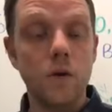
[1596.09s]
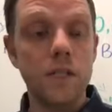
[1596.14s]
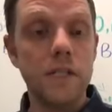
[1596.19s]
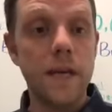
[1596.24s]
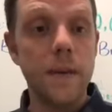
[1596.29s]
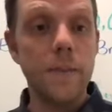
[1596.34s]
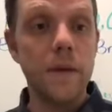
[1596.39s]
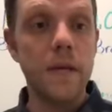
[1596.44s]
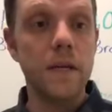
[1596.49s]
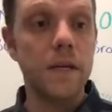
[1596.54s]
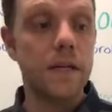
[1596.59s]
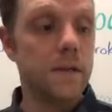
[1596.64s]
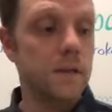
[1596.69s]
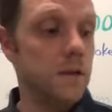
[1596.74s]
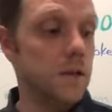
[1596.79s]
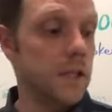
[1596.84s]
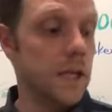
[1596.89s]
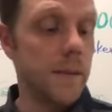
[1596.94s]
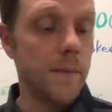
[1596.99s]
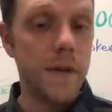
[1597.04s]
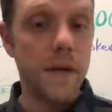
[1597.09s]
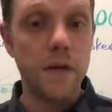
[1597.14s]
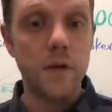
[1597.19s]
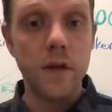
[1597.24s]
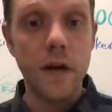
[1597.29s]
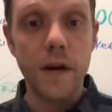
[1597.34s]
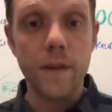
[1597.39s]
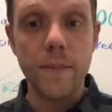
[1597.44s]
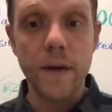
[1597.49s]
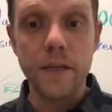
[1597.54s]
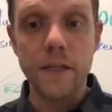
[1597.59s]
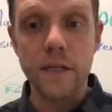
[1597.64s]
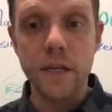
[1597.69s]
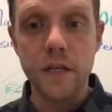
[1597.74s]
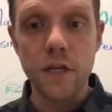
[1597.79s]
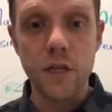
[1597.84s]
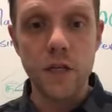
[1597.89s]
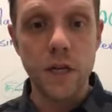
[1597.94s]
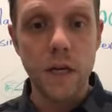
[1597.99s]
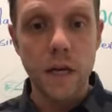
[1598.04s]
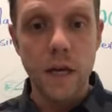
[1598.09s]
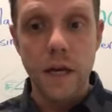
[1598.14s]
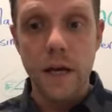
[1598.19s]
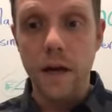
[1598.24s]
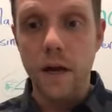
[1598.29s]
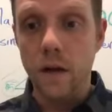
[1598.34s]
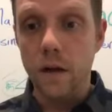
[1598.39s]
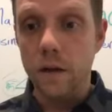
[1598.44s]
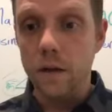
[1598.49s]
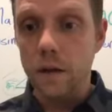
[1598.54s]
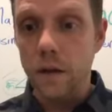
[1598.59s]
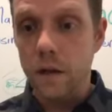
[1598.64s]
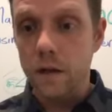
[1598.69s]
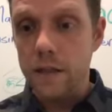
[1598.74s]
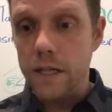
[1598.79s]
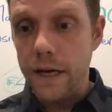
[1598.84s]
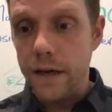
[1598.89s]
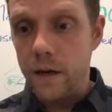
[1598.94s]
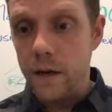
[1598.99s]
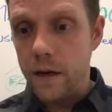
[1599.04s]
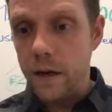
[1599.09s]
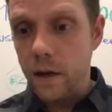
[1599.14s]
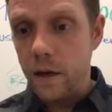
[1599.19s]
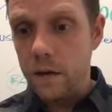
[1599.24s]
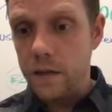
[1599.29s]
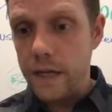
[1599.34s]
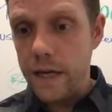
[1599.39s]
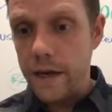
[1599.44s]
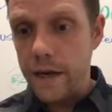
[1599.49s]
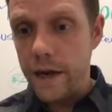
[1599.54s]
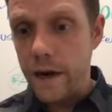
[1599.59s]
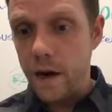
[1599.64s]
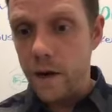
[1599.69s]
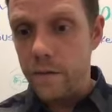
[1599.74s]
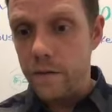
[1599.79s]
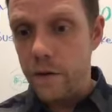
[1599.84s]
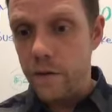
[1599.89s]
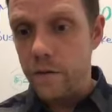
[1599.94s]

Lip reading: Send me a direct message, and I'll take care of you.